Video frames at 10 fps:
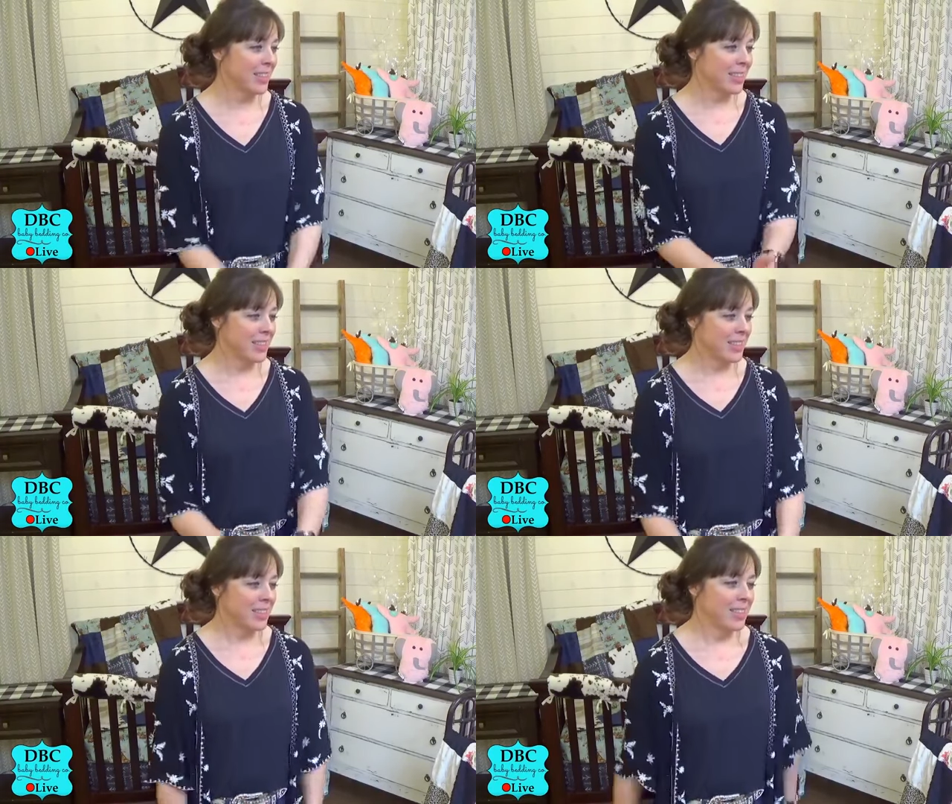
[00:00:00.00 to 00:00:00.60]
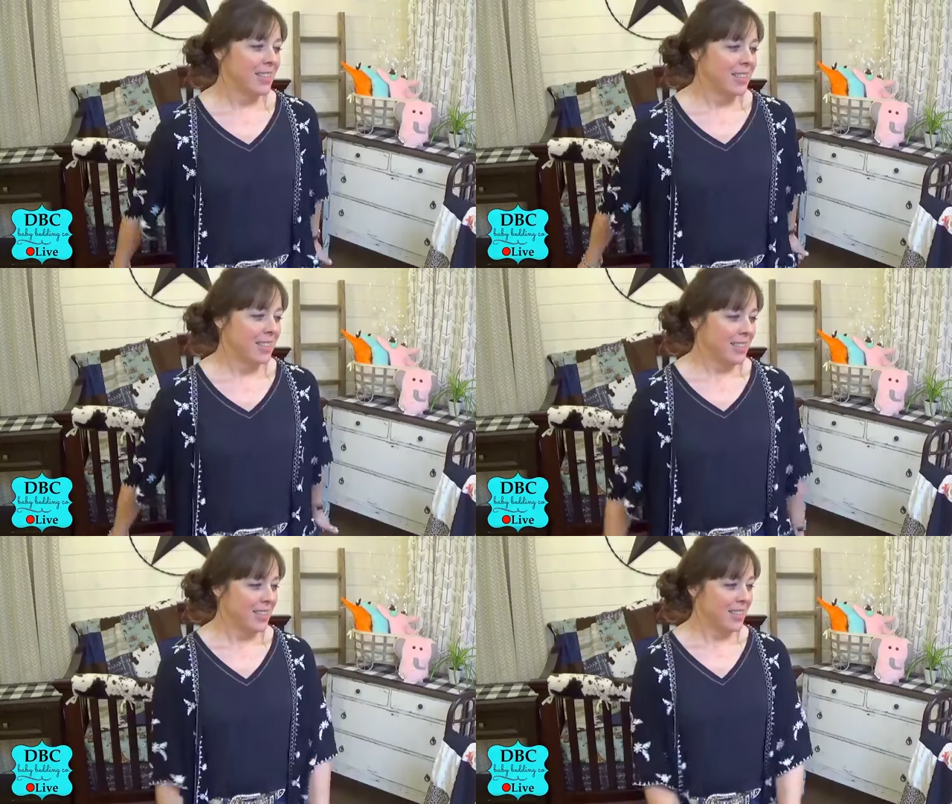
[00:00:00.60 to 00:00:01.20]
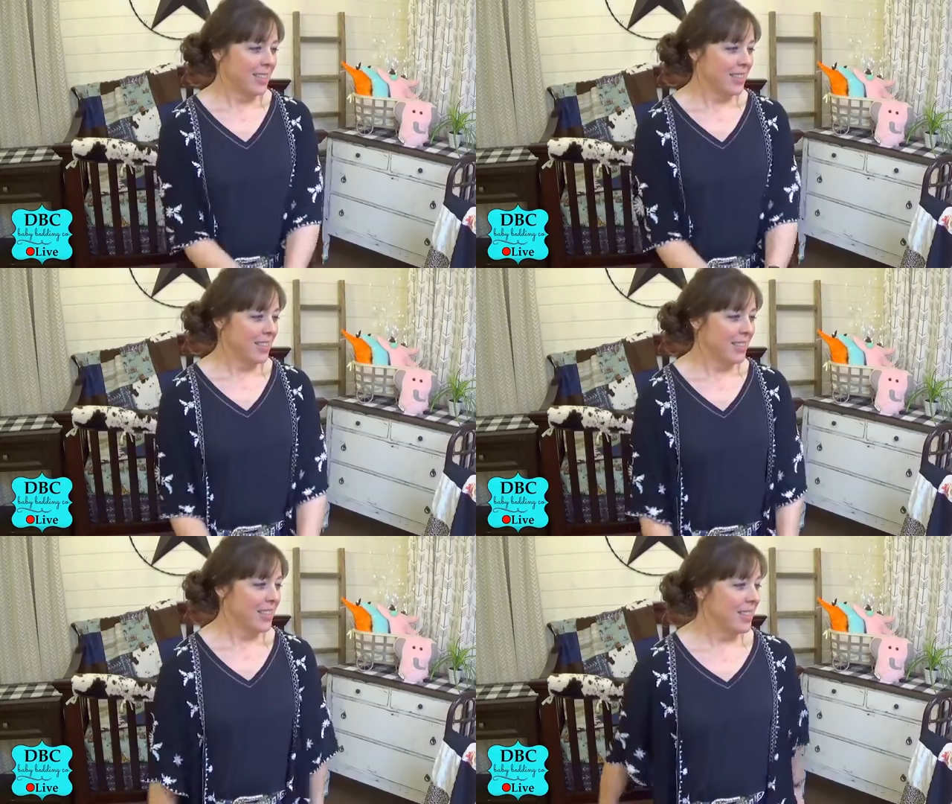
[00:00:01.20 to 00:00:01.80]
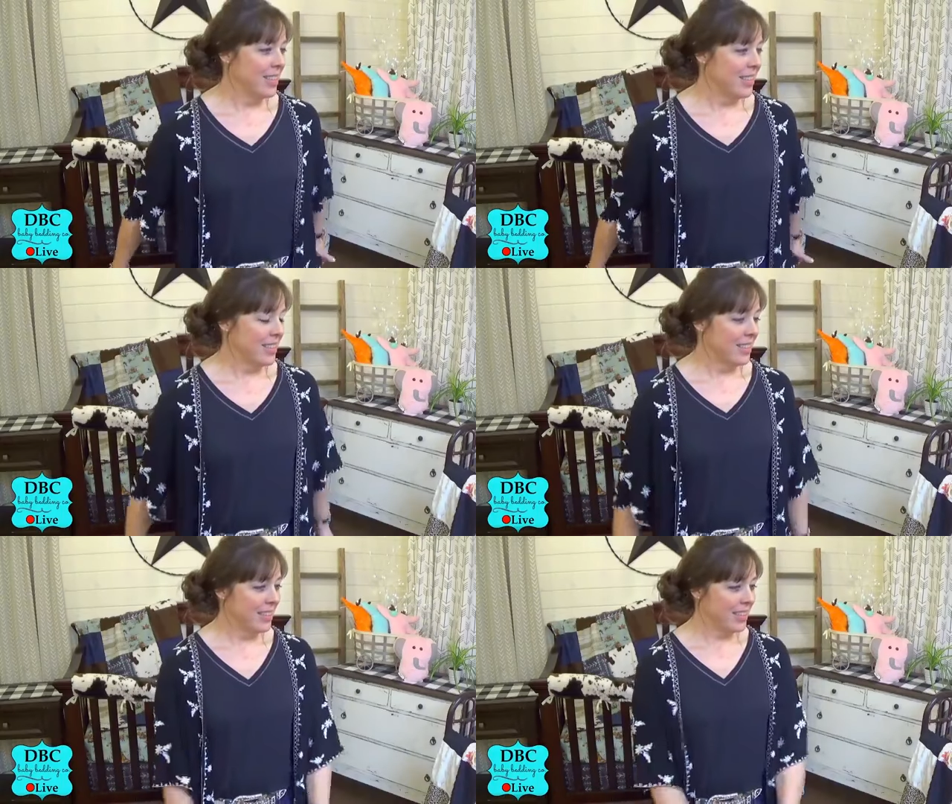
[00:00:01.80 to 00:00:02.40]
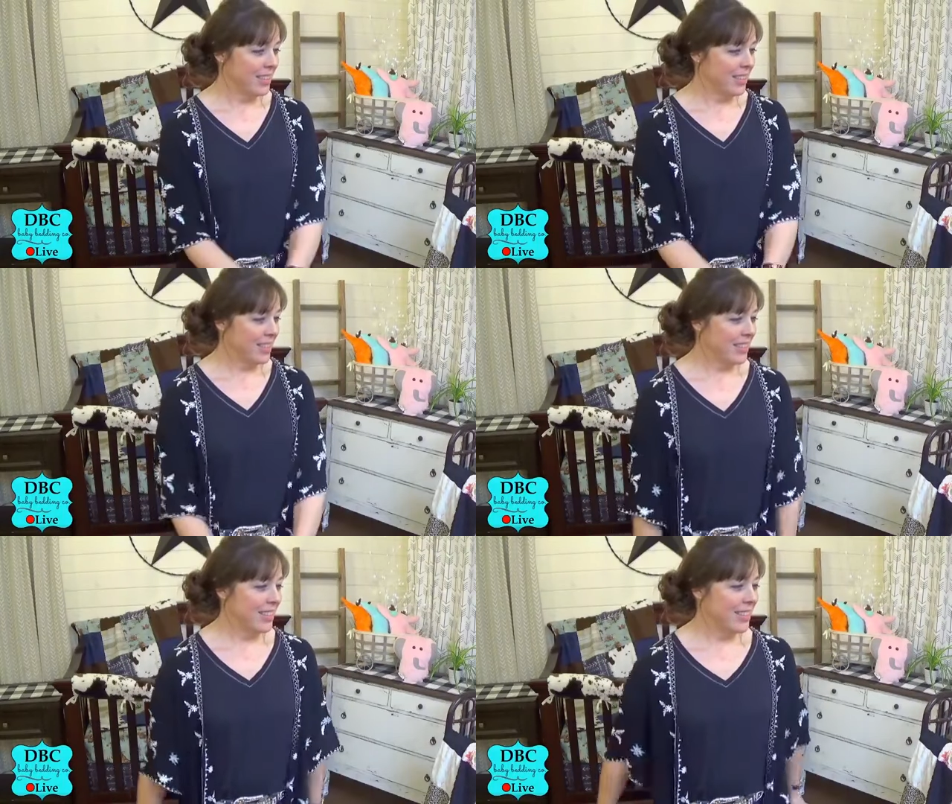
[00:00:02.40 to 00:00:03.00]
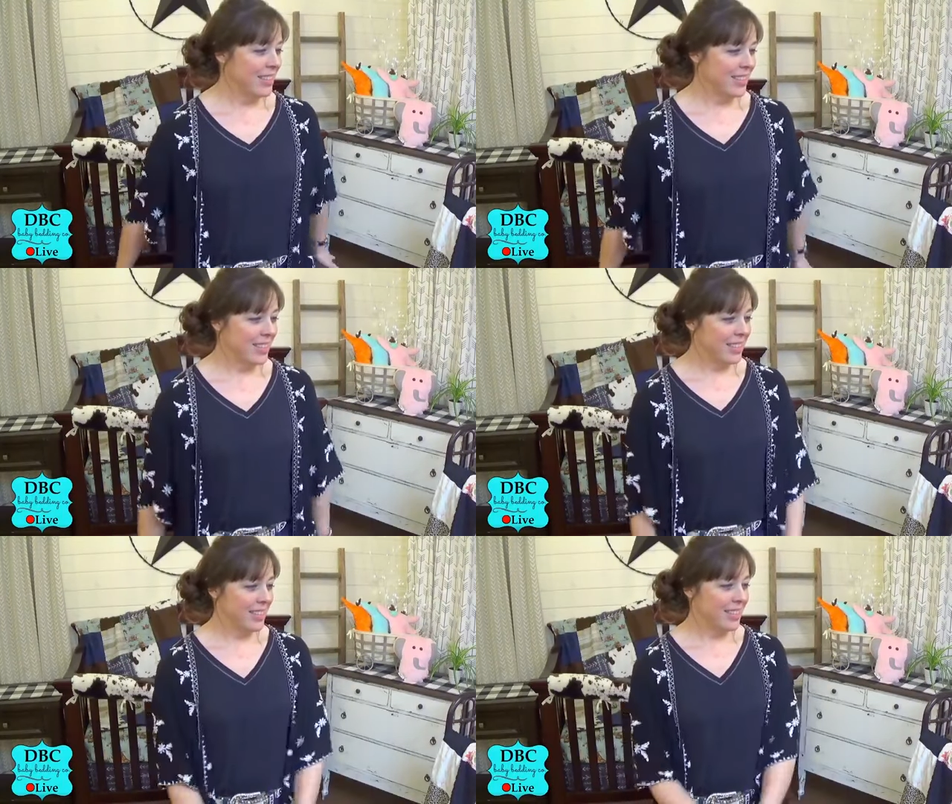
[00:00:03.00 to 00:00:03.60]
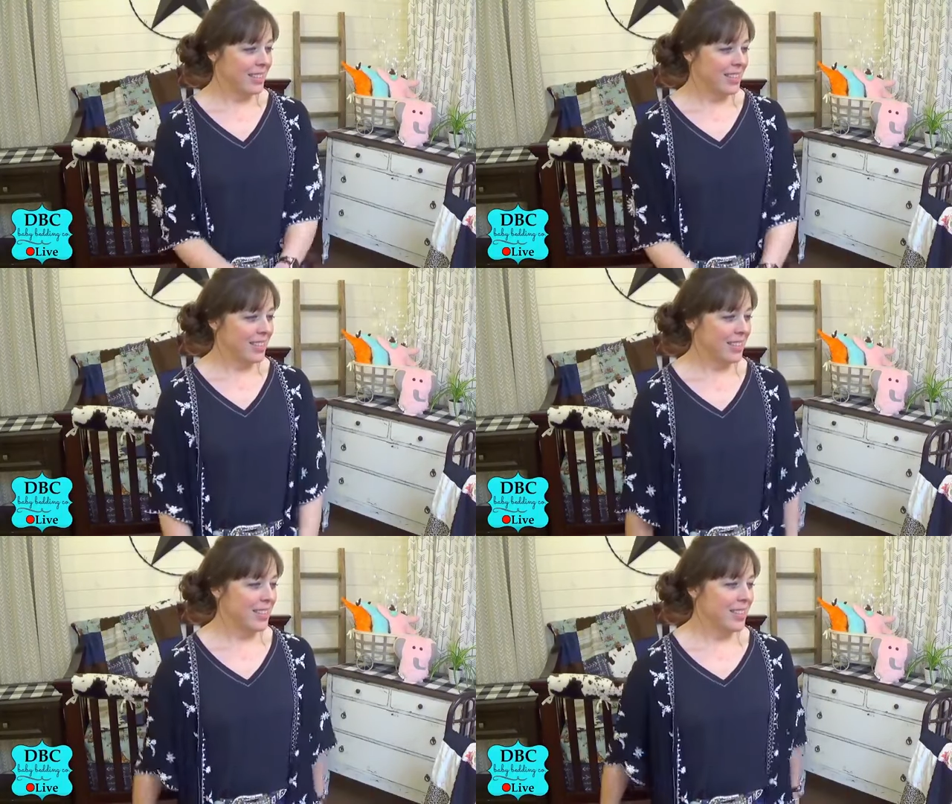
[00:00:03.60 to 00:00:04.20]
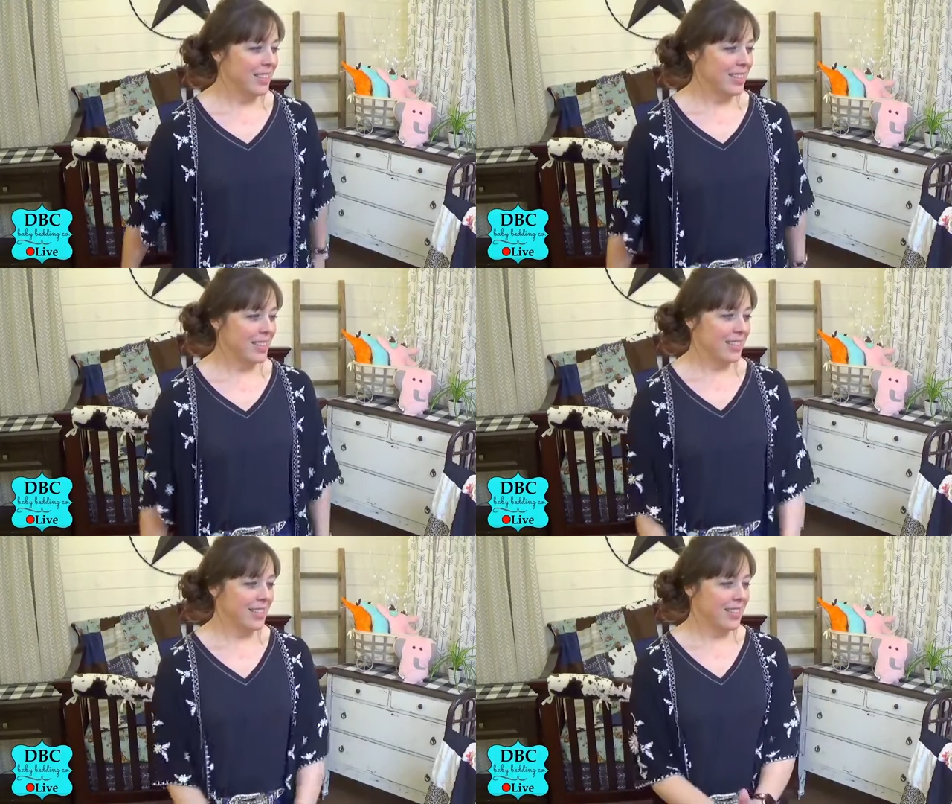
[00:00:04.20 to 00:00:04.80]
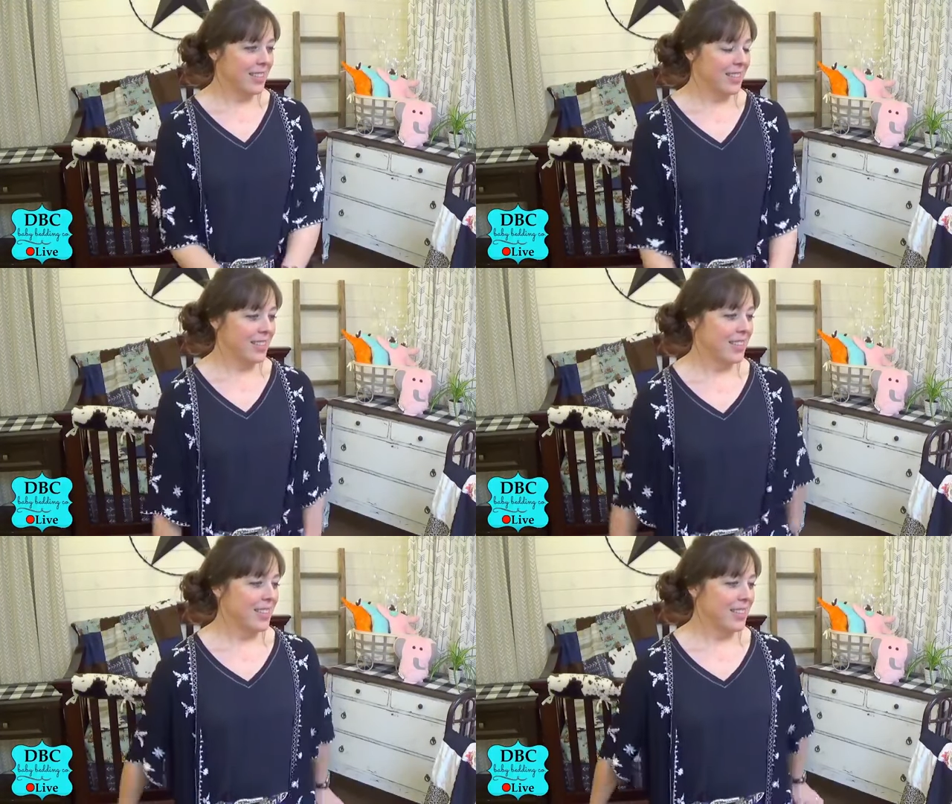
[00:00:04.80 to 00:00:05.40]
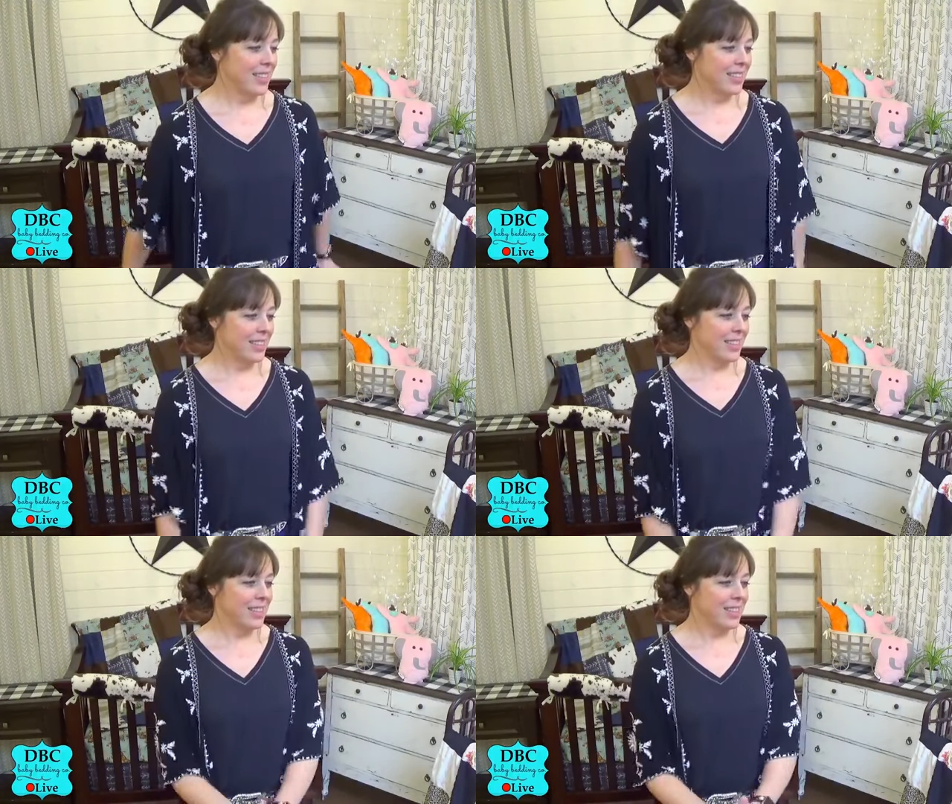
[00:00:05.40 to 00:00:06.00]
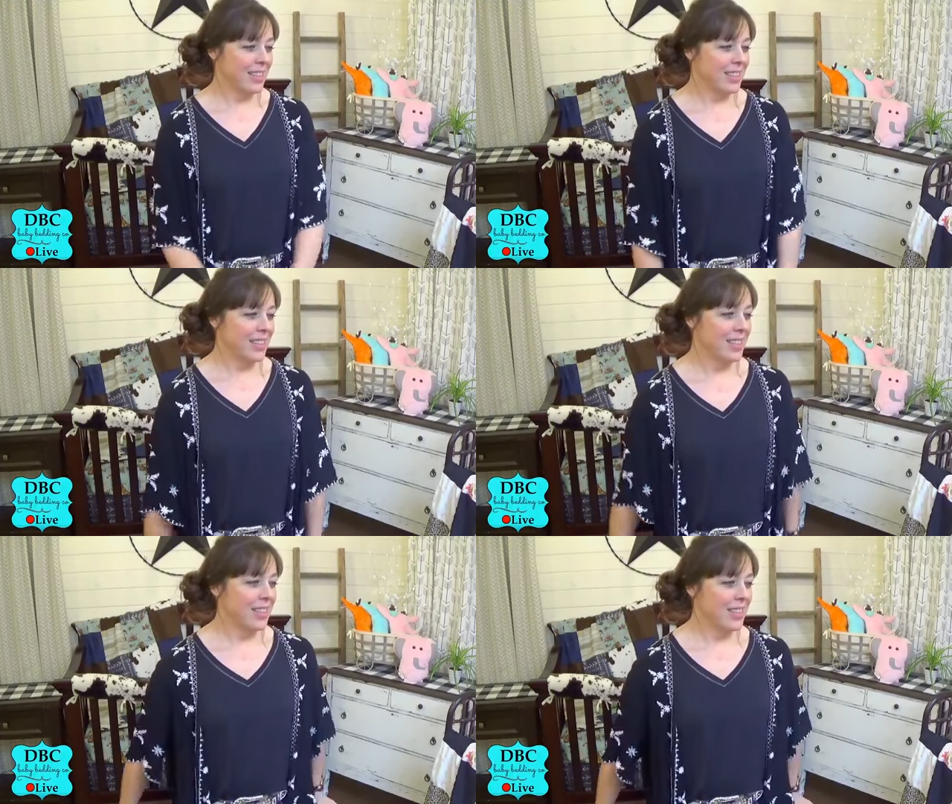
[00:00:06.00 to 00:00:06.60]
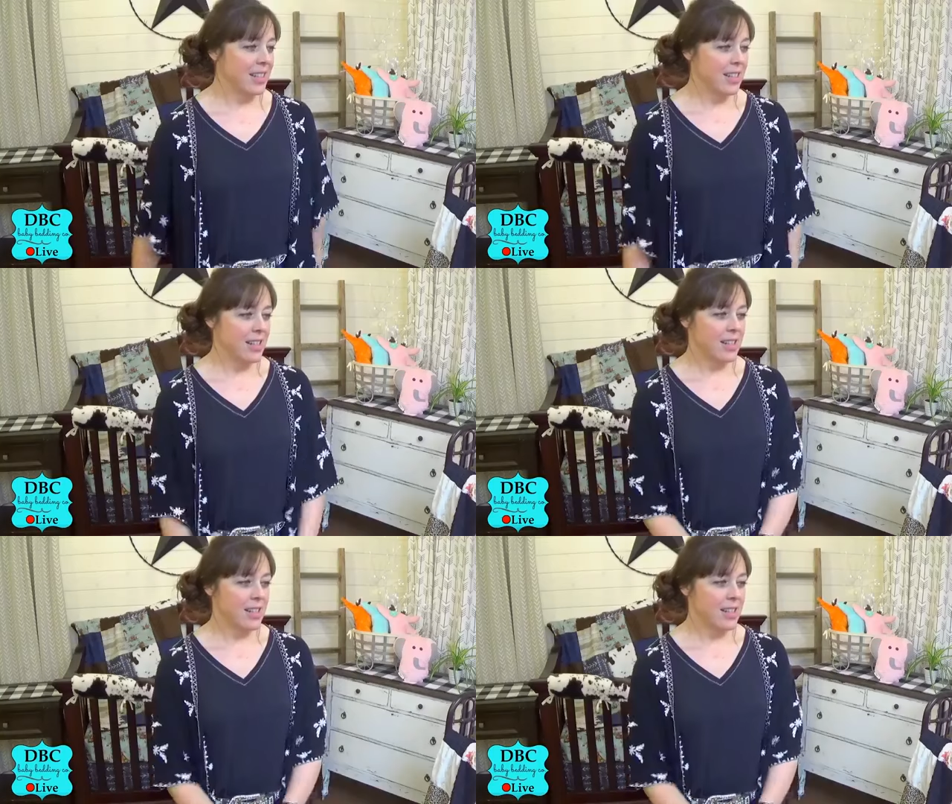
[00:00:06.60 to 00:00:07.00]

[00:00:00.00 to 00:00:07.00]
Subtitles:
Nothing is said.